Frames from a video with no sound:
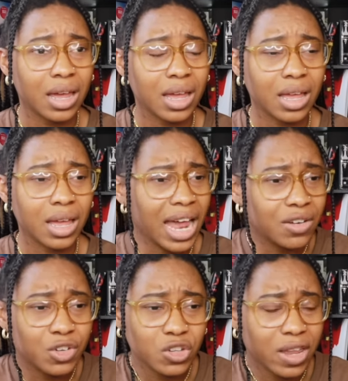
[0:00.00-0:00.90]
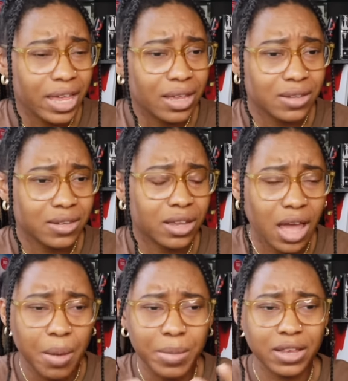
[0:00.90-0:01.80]
kind of just like
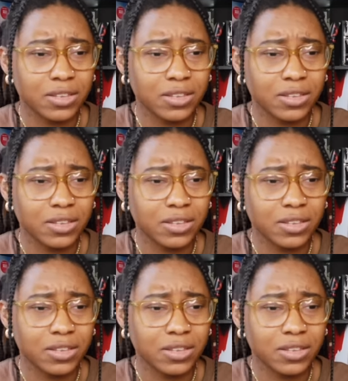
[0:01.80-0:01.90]
succumbing